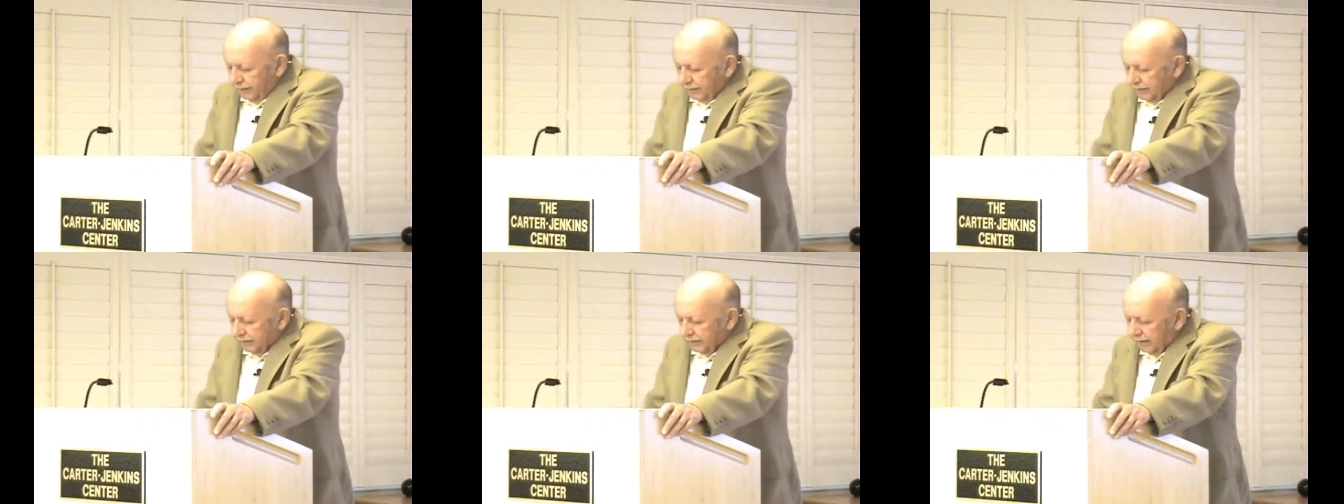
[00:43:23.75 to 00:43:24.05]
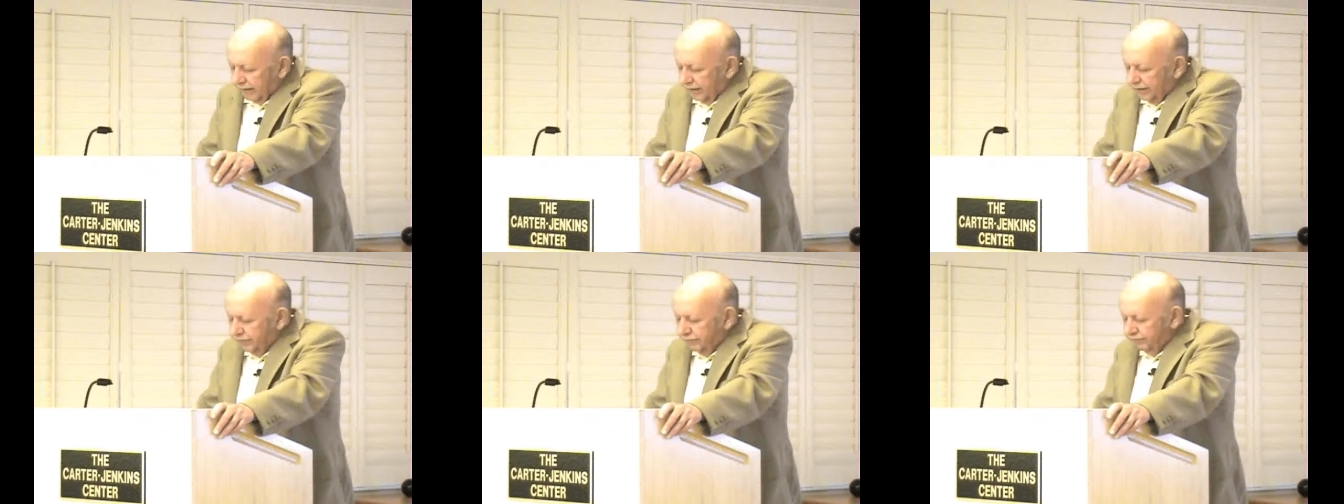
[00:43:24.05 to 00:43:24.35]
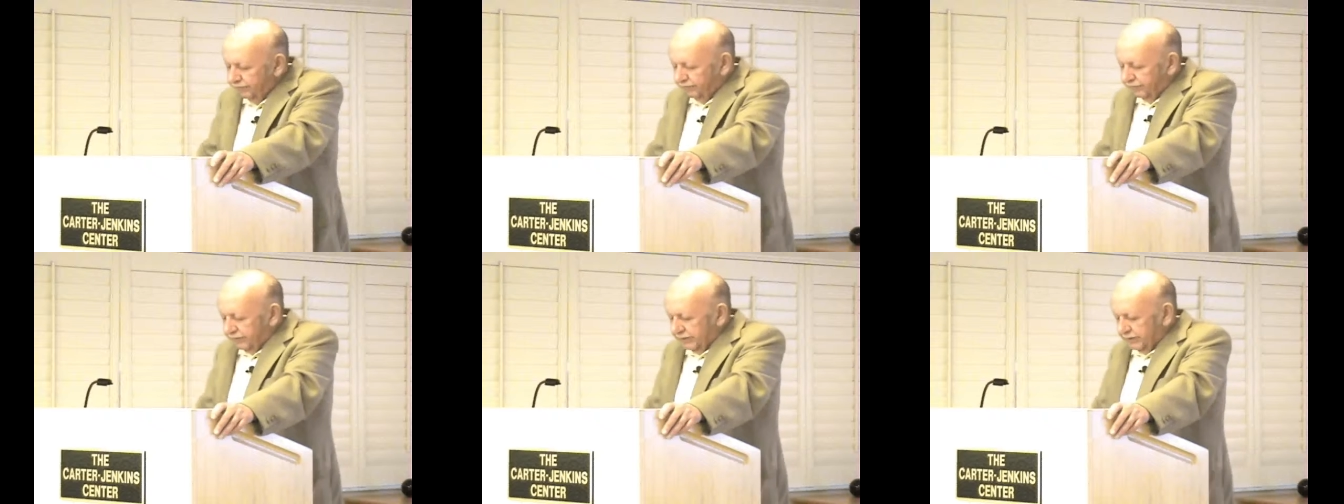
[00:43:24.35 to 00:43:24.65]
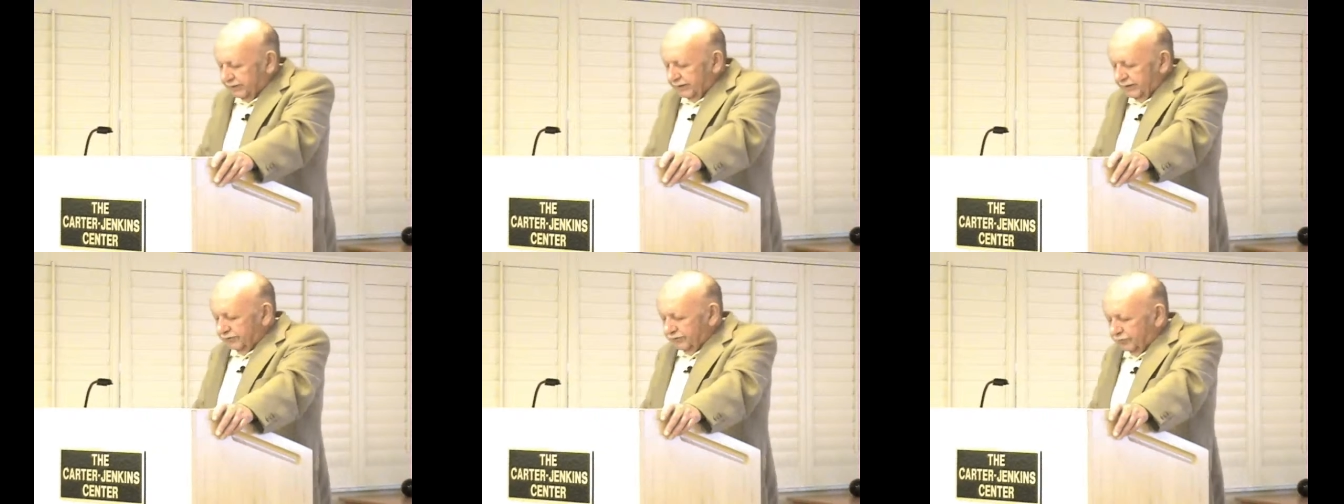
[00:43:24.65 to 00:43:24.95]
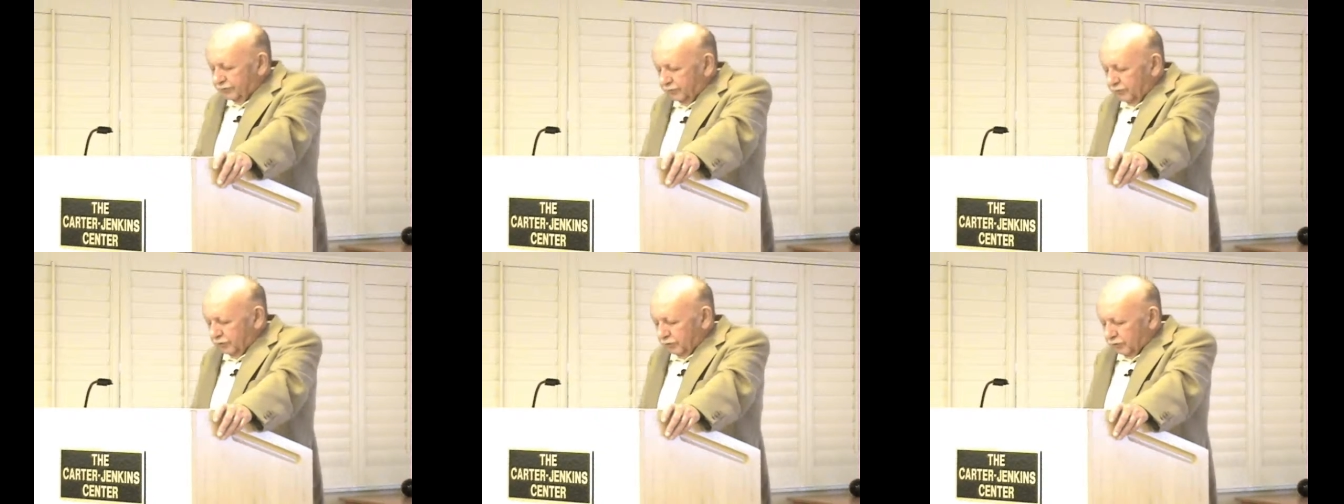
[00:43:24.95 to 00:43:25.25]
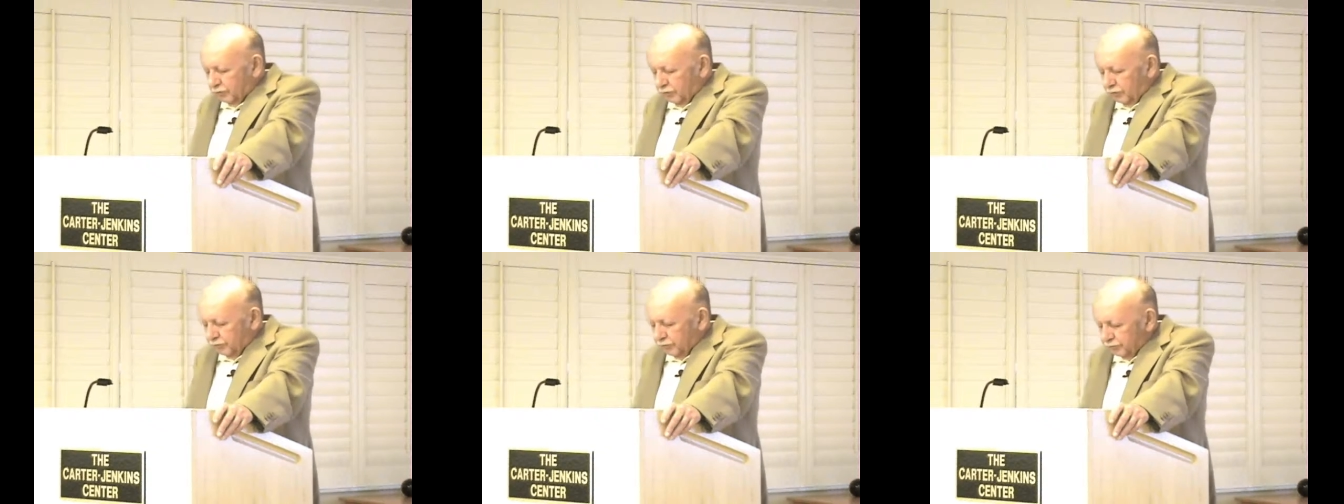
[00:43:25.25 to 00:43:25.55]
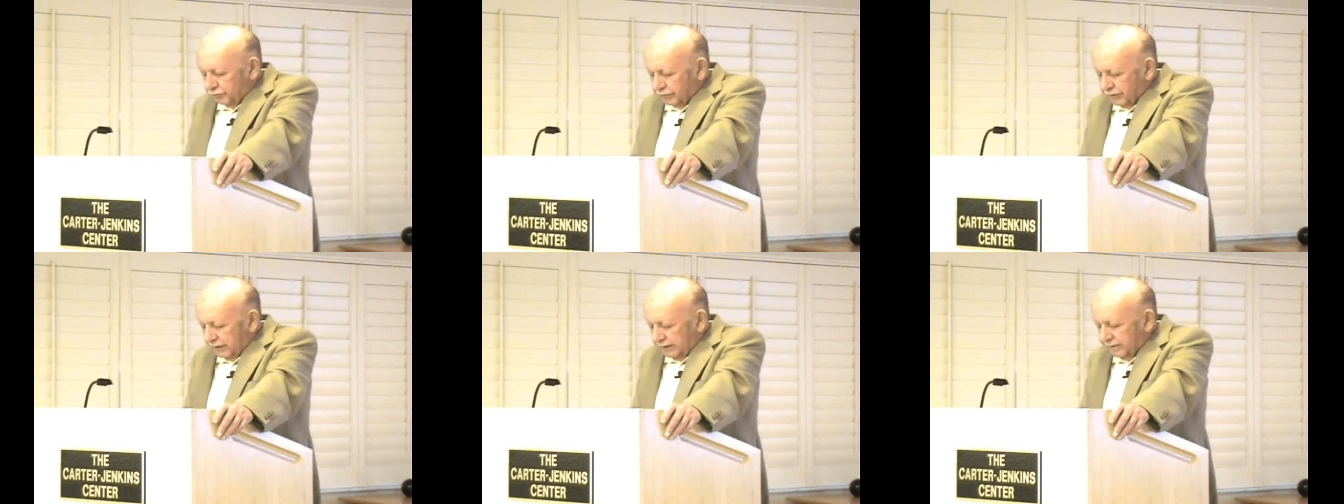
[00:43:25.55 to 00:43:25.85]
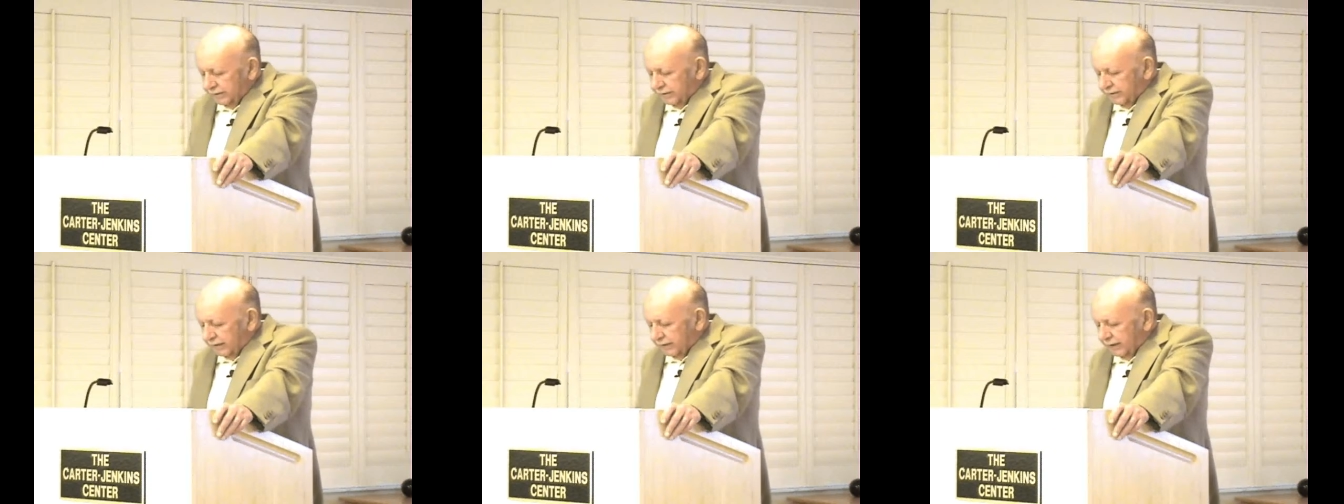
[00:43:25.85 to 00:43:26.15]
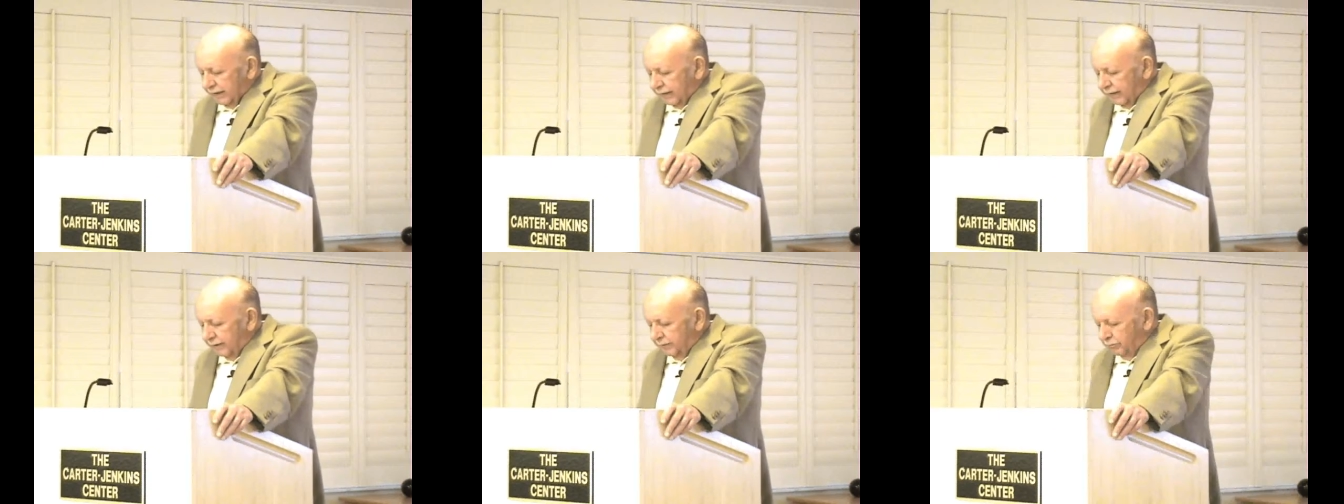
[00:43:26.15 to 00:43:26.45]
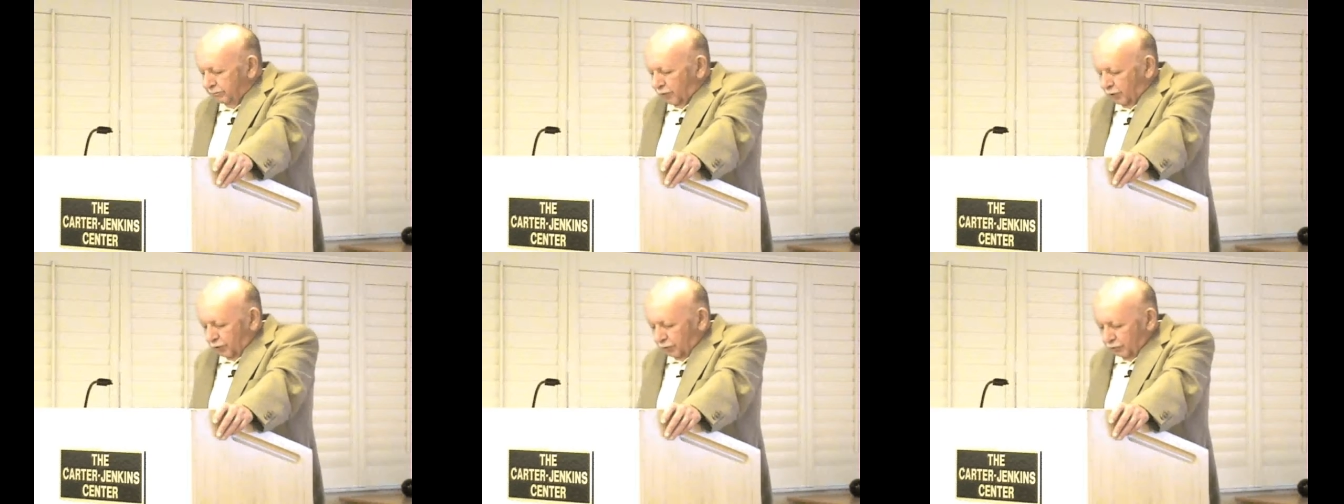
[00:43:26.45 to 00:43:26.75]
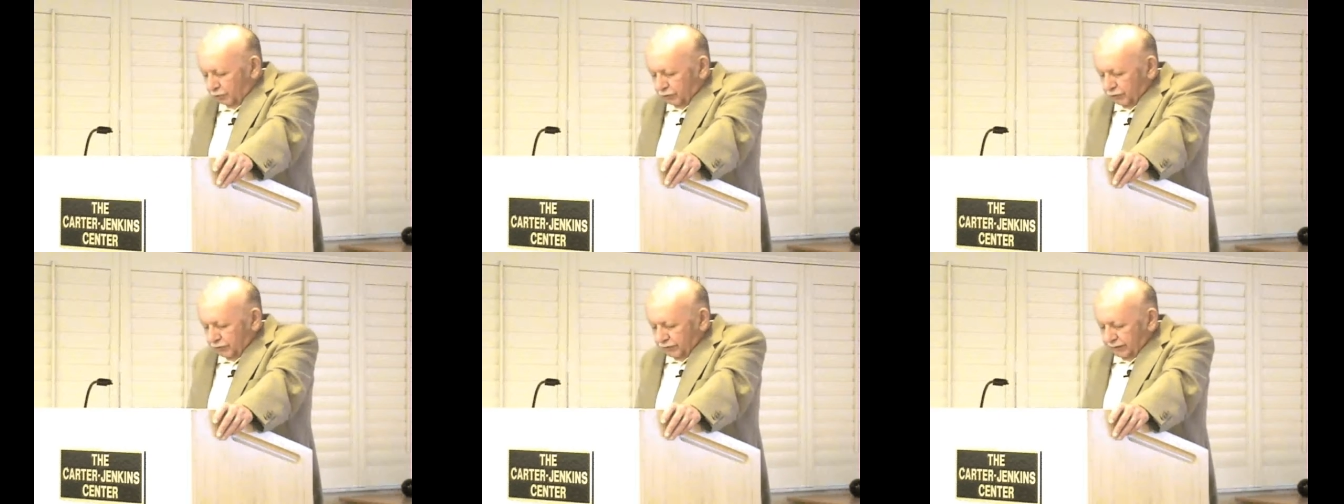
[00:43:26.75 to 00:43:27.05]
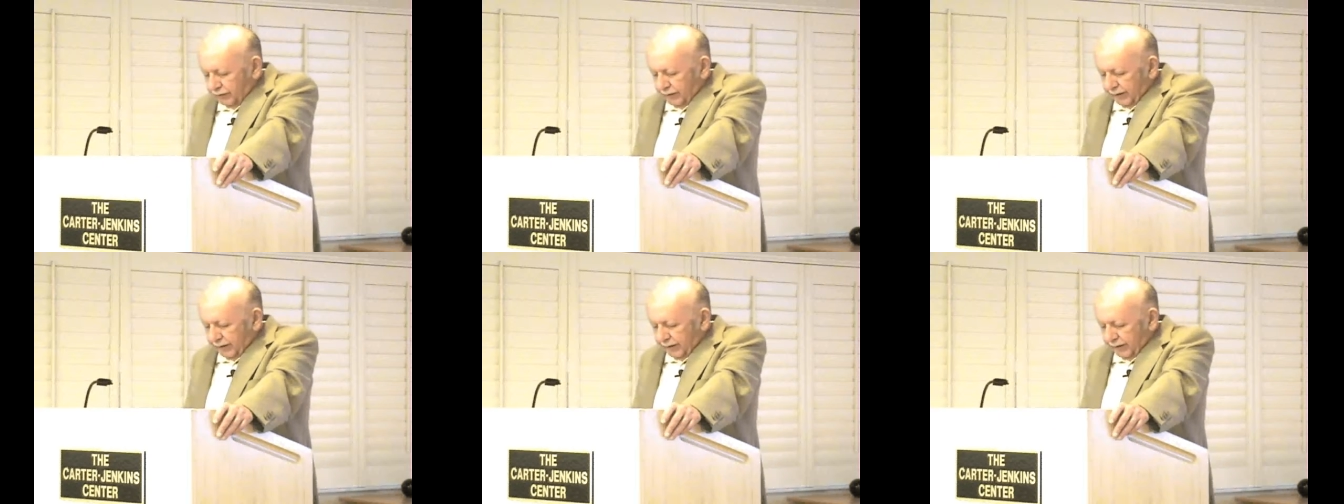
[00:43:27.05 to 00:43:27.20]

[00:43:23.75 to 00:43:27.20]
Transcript: the infant is not contented anymore with